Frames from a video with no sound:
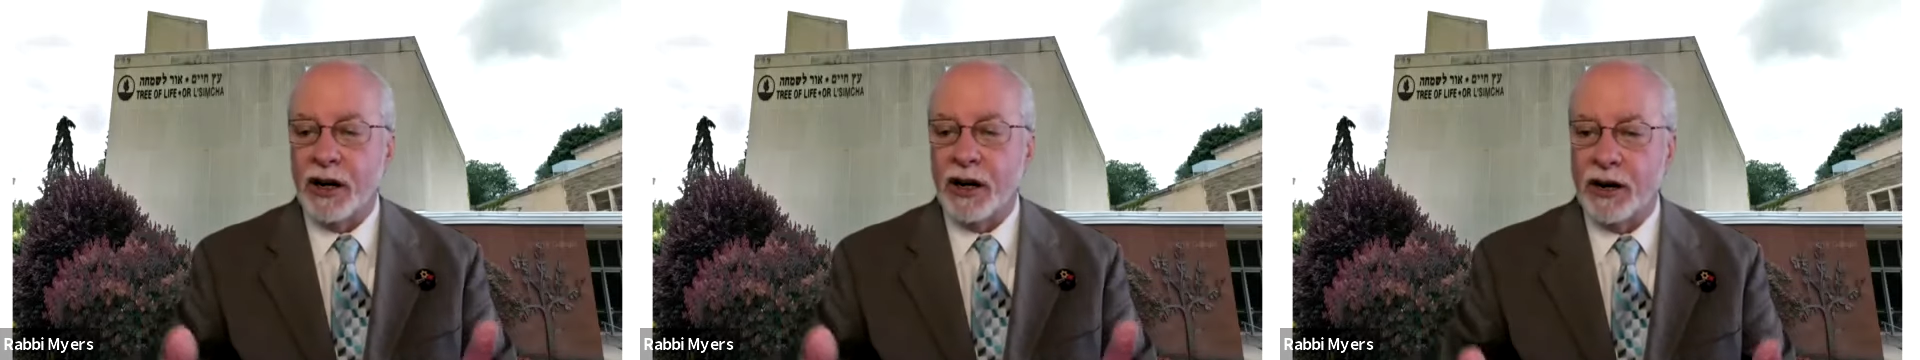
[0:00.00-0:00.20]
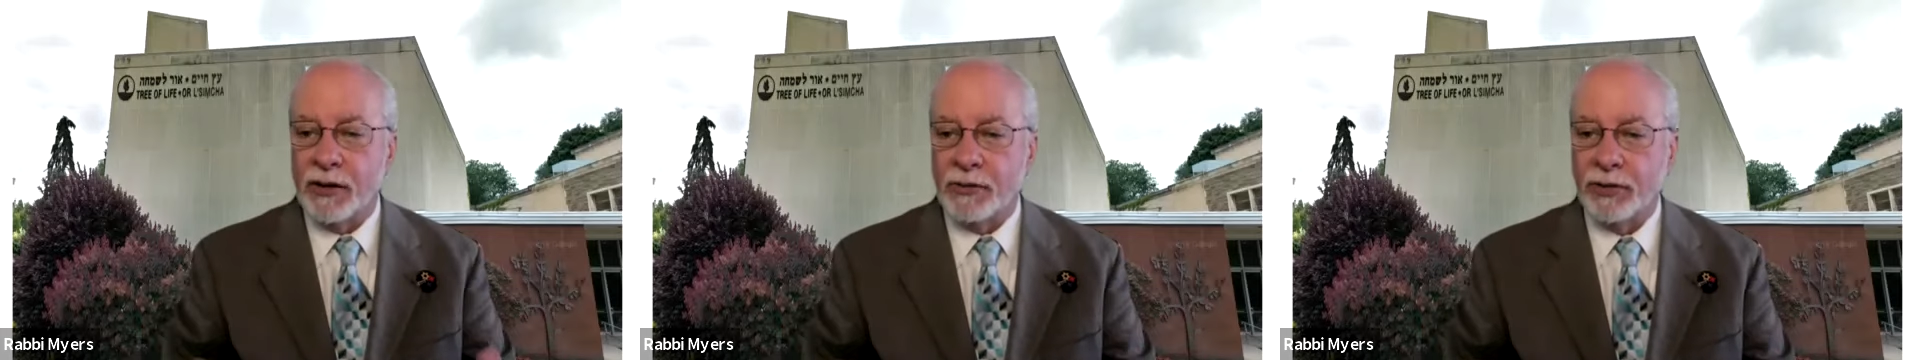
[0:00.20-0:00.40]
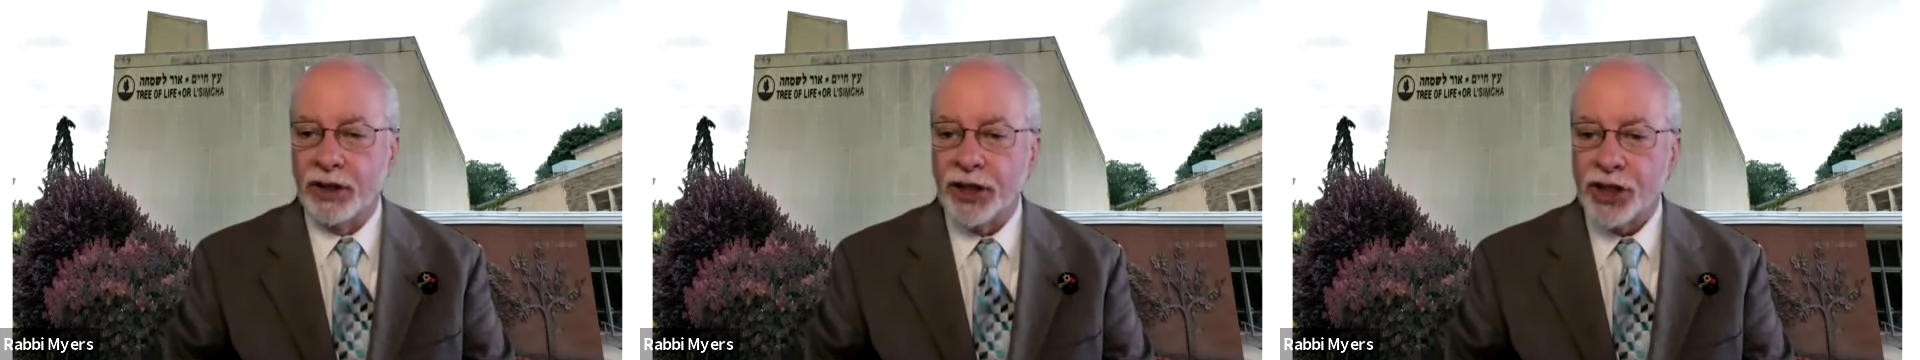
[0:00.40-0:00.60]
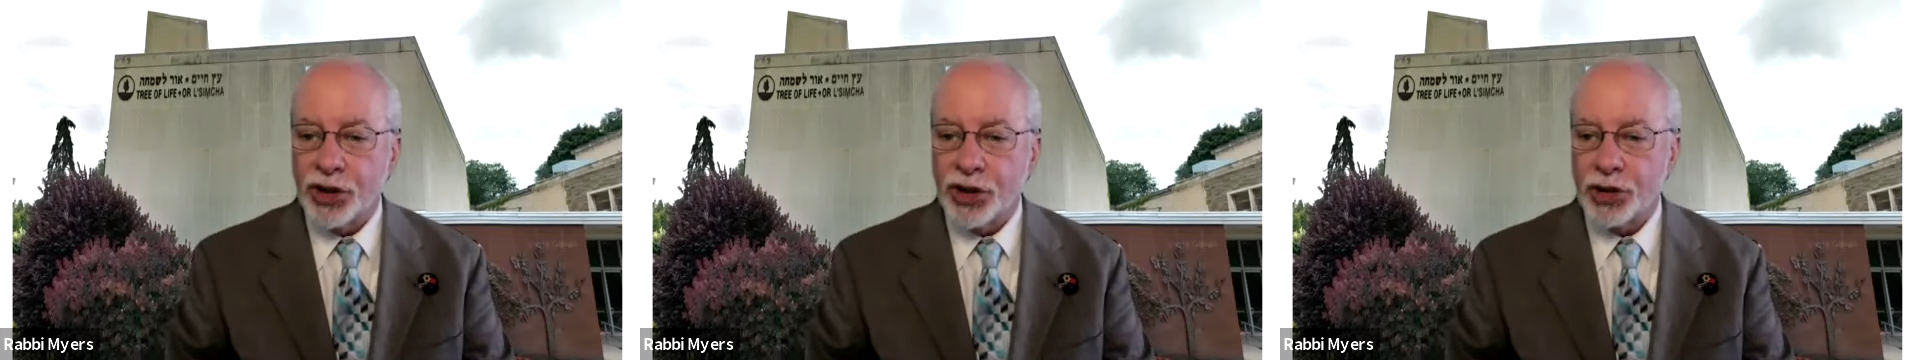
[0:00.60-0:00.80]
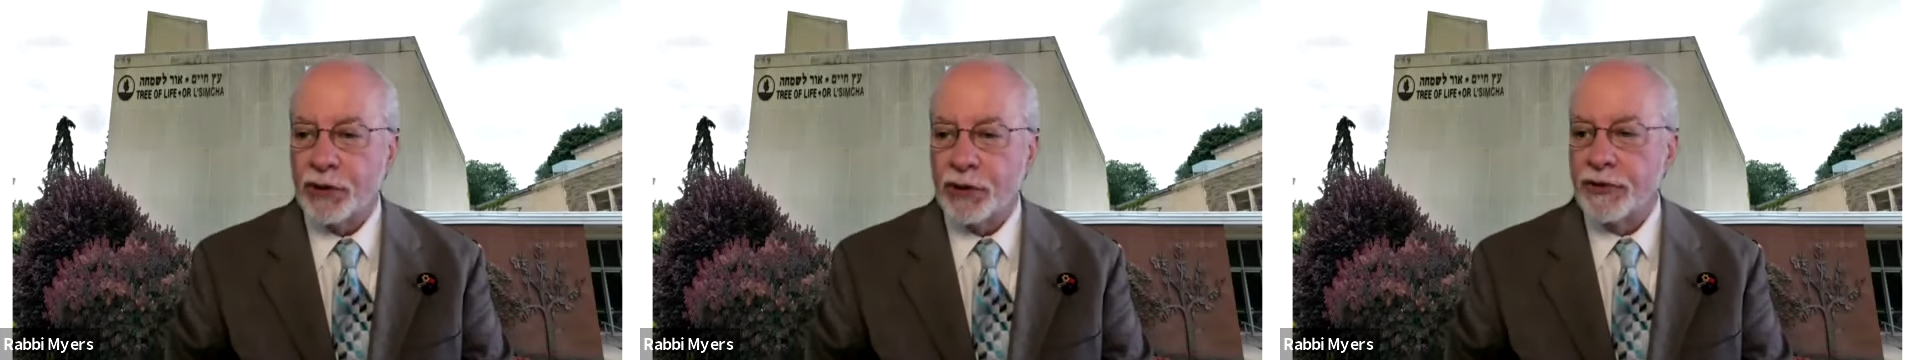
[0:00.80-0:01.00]
a
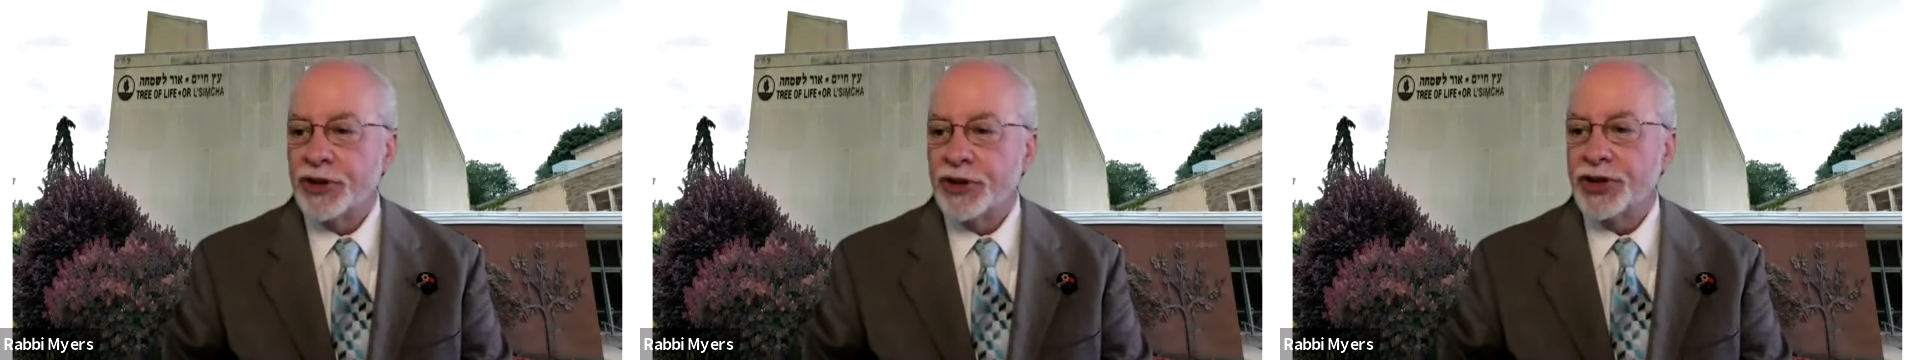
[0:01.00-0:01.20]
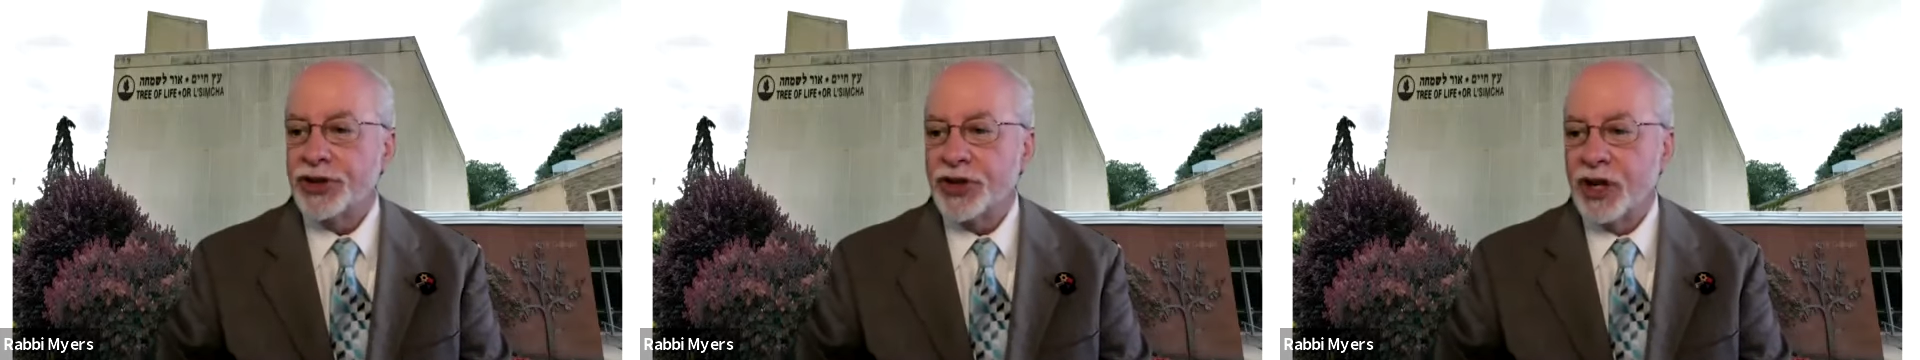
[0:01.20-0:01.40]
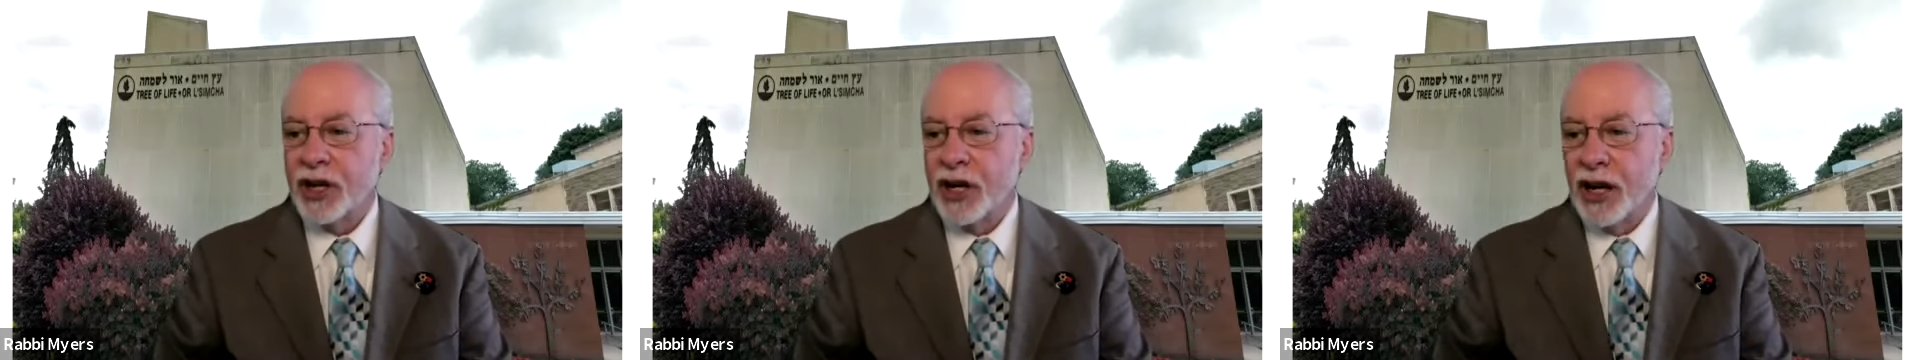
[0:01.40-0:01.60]
religious service,